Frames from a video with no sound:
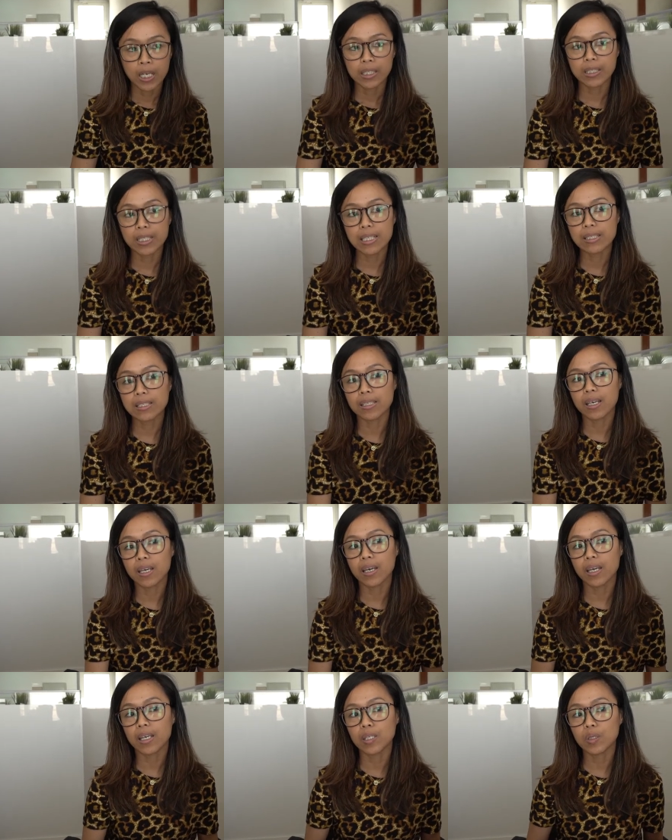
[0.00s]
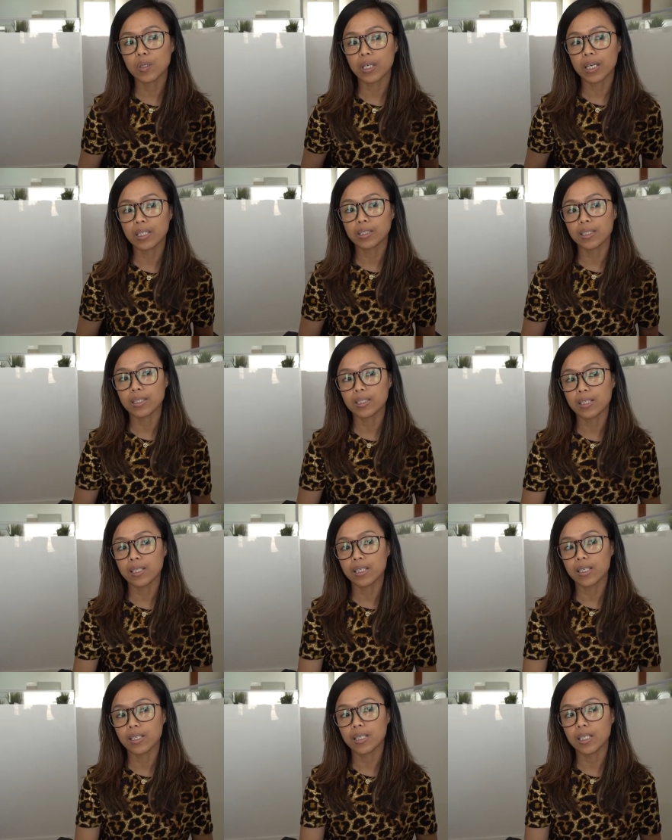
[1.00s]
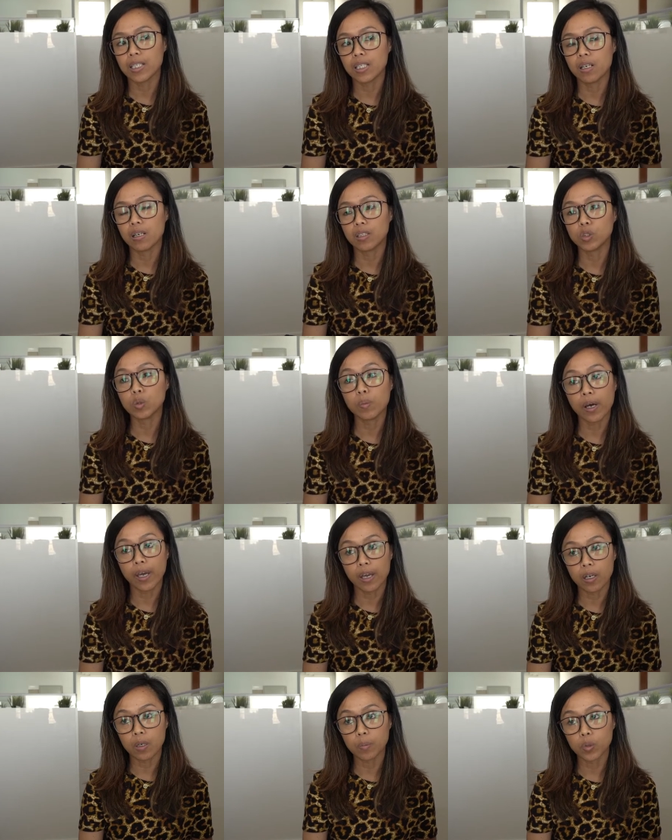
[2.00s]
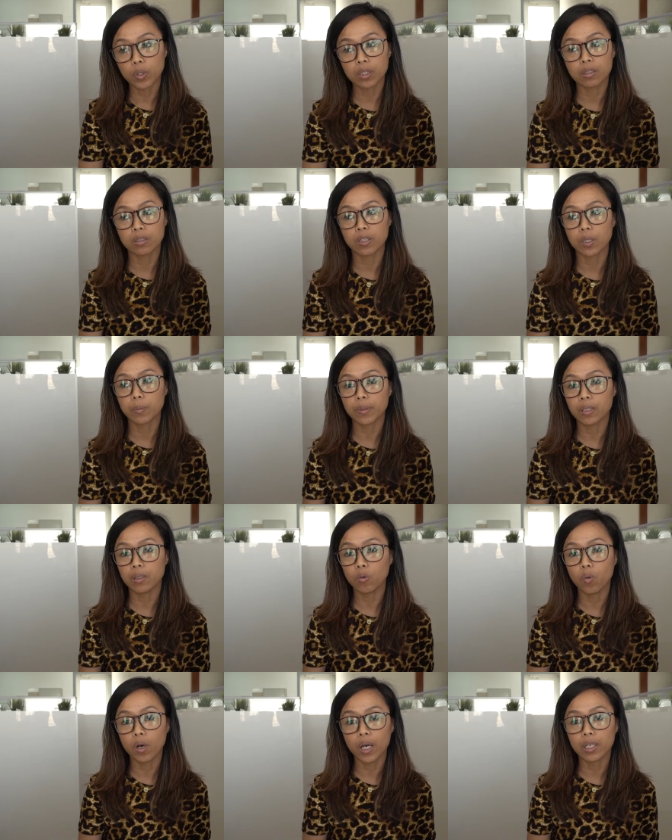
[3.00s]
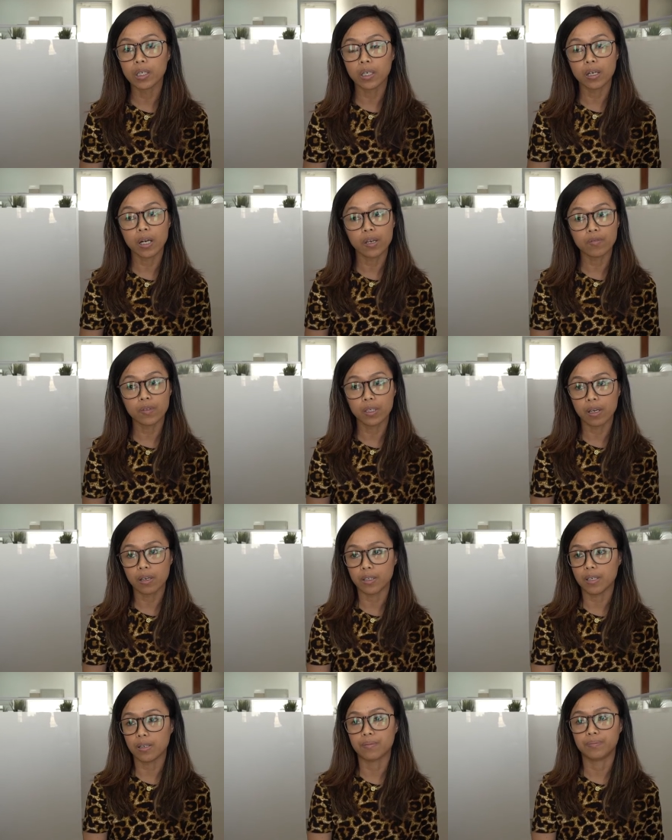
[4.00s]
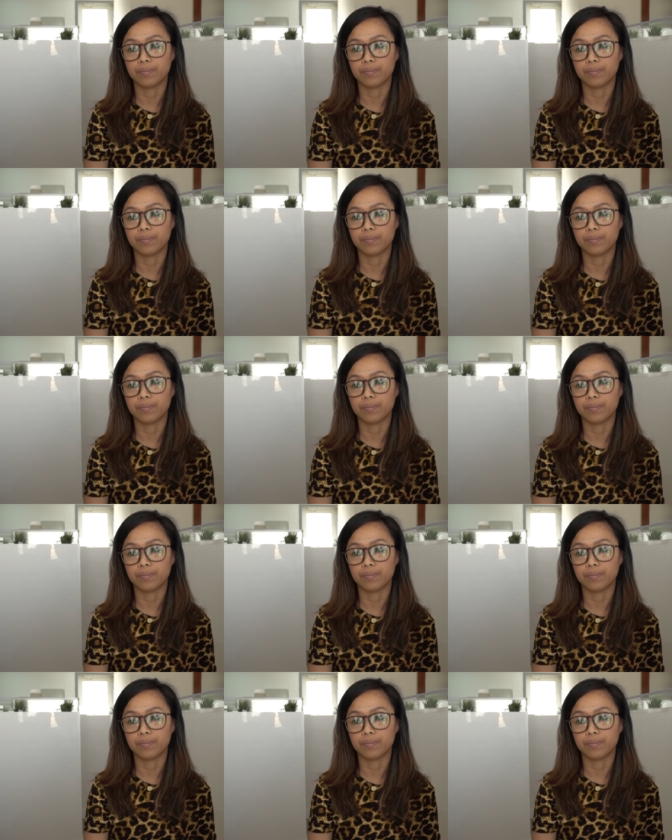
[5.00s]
DCAA located in Dubai Airport, Terminal 1, arrival area.